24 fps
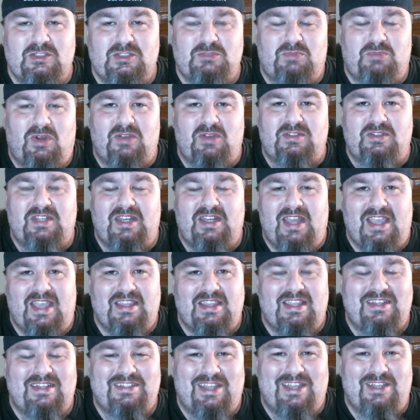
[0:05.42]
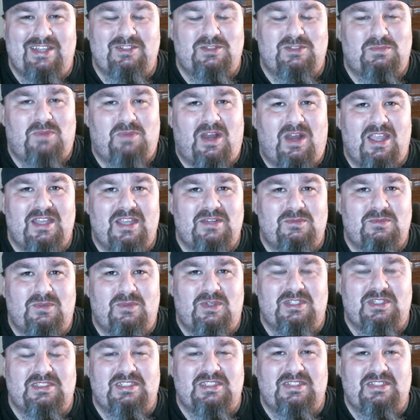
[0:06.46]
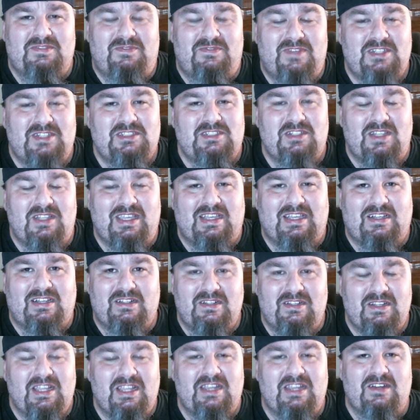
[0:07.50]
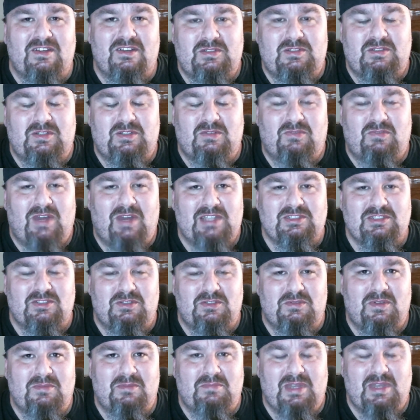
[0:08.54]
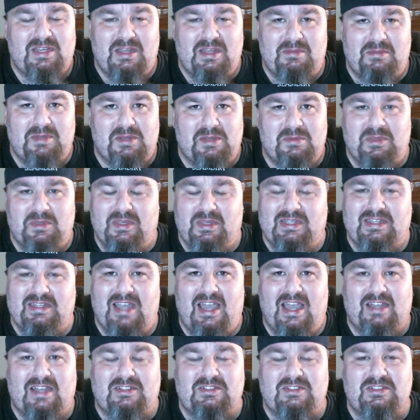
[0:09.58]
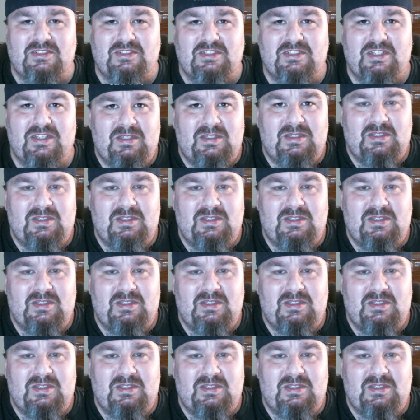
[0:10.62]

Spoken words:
broke today that Daniel Bryan was officially cleared to wrestle by WWE doctors.